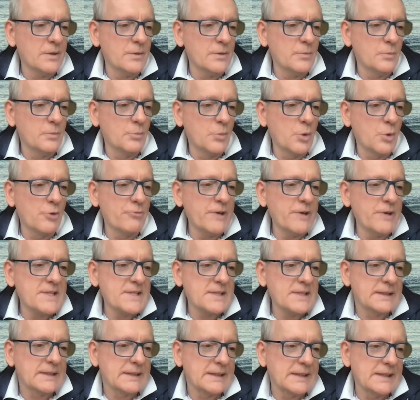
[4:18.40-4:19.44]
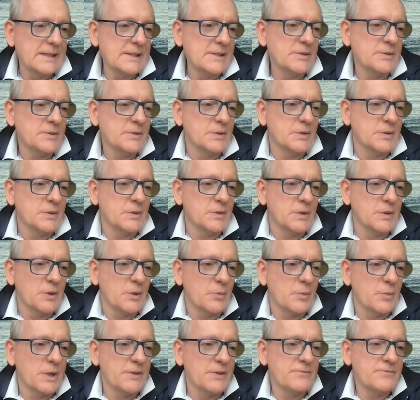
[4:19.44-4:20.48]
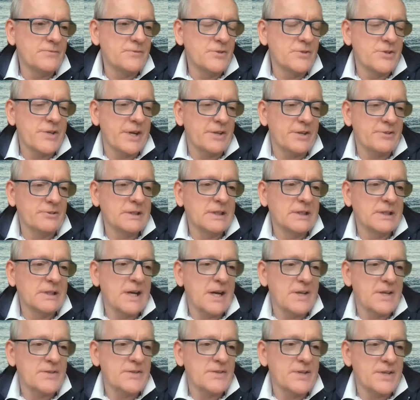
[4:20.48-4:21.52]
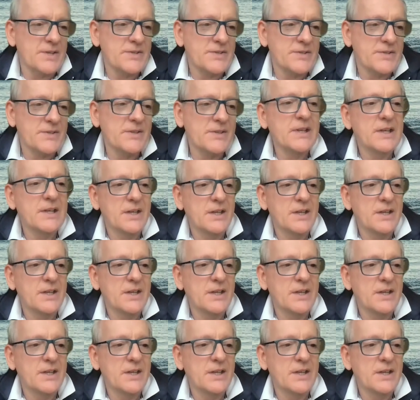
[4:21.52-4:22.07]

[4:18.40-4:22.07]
More recently, we've generalized this